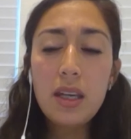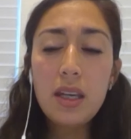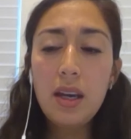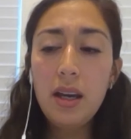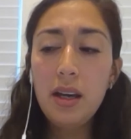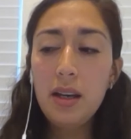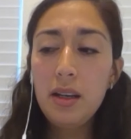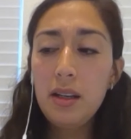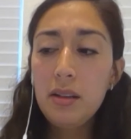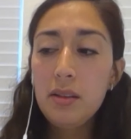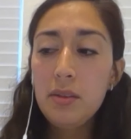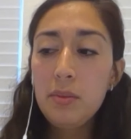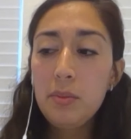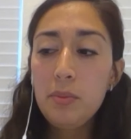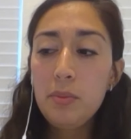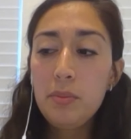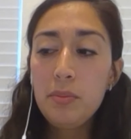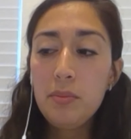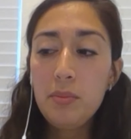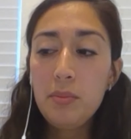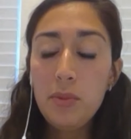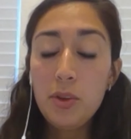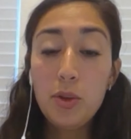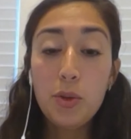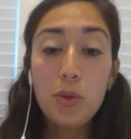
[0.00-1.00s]
uh,
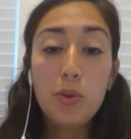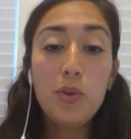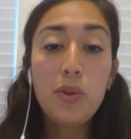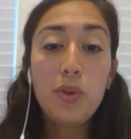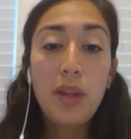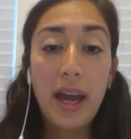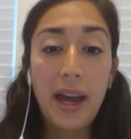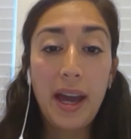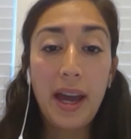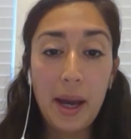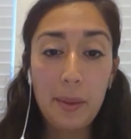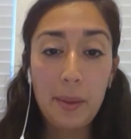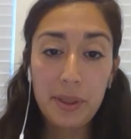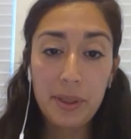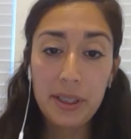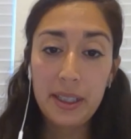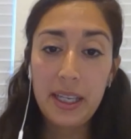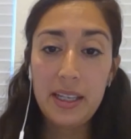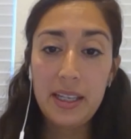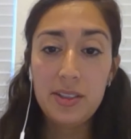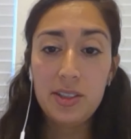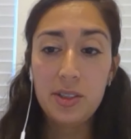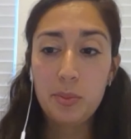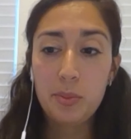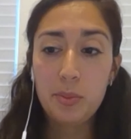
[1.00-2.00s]
through that
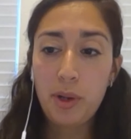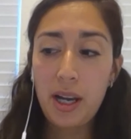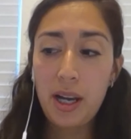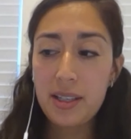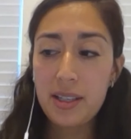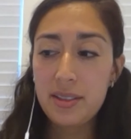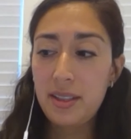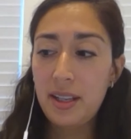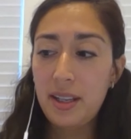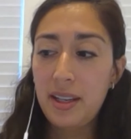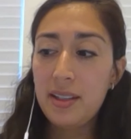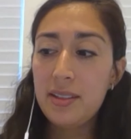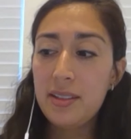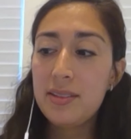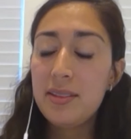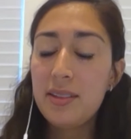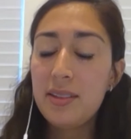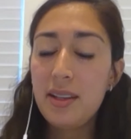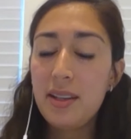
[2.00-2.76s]
application process.